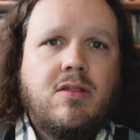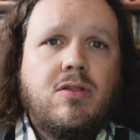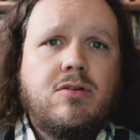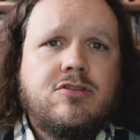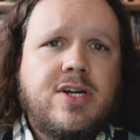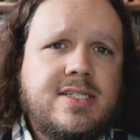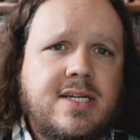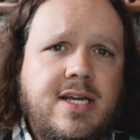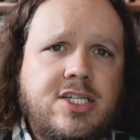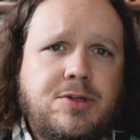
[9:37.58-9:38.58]
the
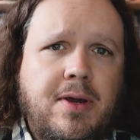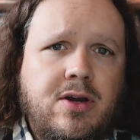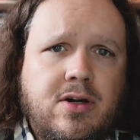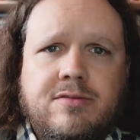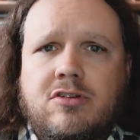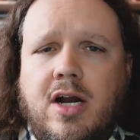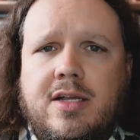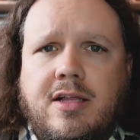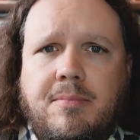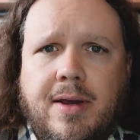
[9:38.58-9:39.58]
reason each pair of
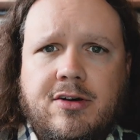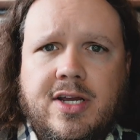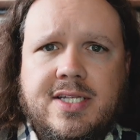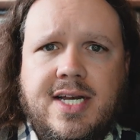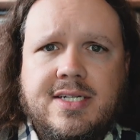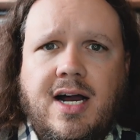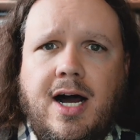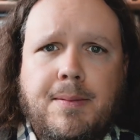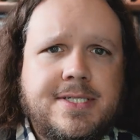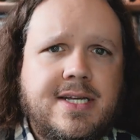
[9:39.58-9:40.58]
rod end bearings has
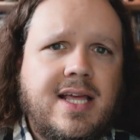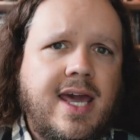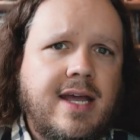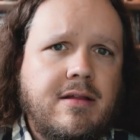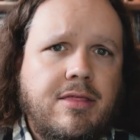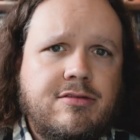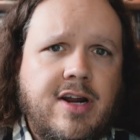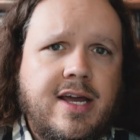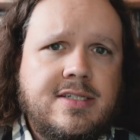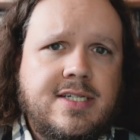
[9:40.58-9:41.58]
oppositely handed
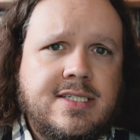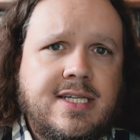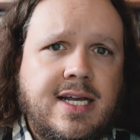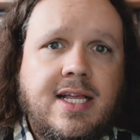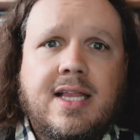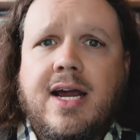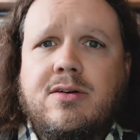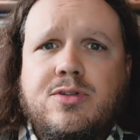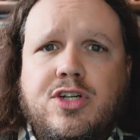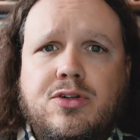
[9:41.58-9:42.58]
threads is that it
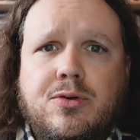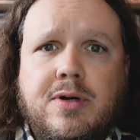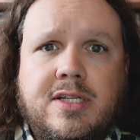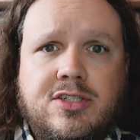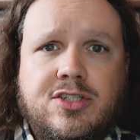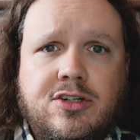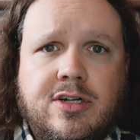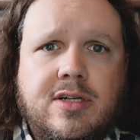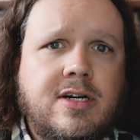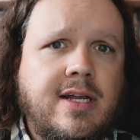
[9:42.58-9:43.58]
allows you to
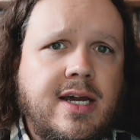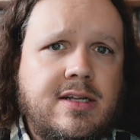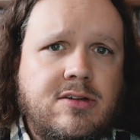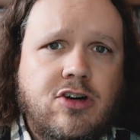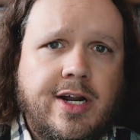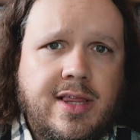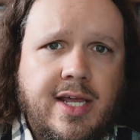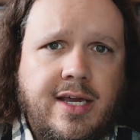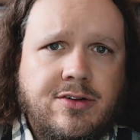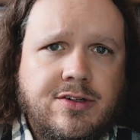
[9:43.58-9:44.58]
insert a connecting rod
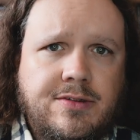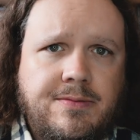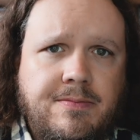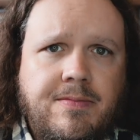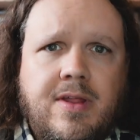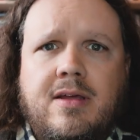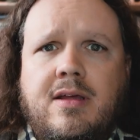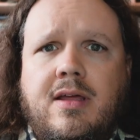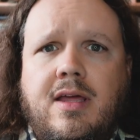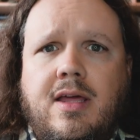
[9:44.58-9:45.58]
later.
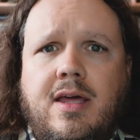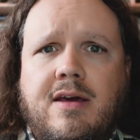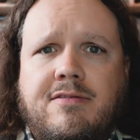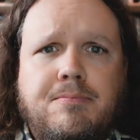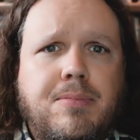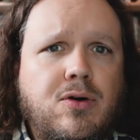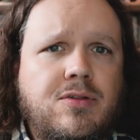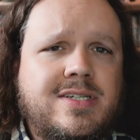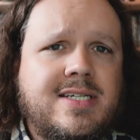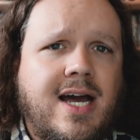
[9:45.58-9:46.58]
If
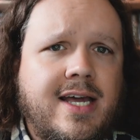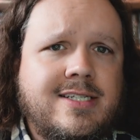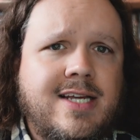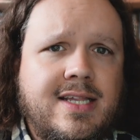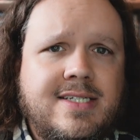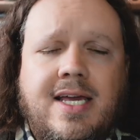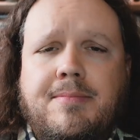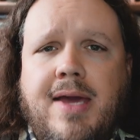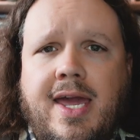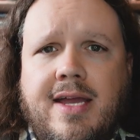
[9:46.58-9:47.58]
both sides had the
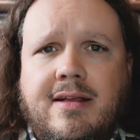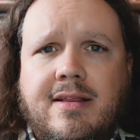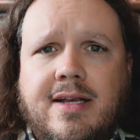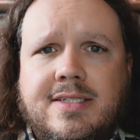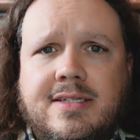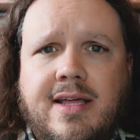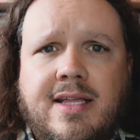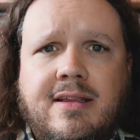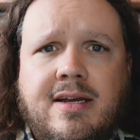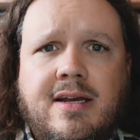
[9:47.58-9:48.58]
same handedness,
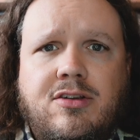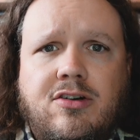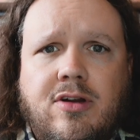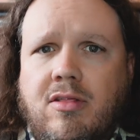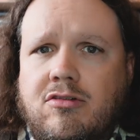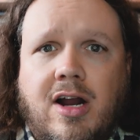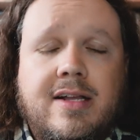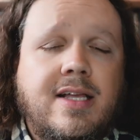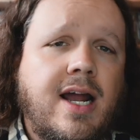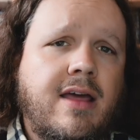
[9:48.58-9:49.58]
then turning the
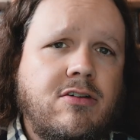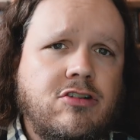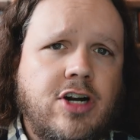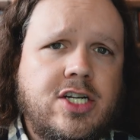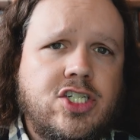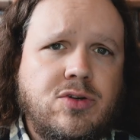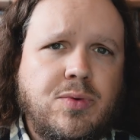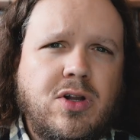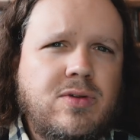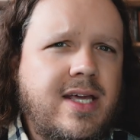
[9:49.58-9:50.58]
rod in either direction
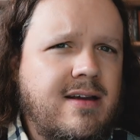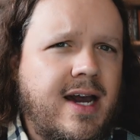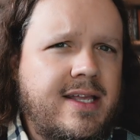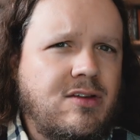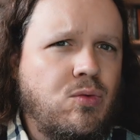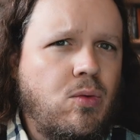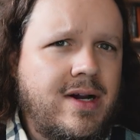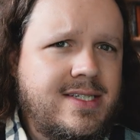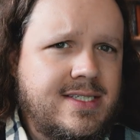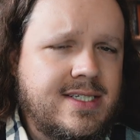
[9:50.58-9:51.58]
would only tighten
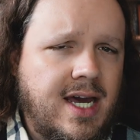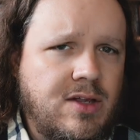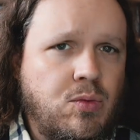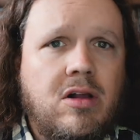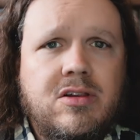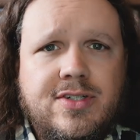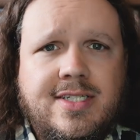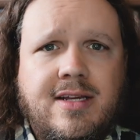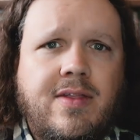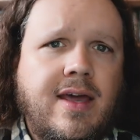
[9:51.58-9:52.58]
one side while
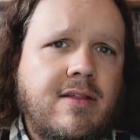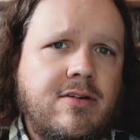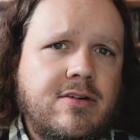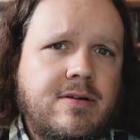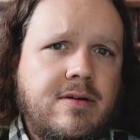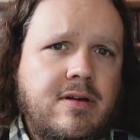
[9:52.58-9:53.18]
loosening the other.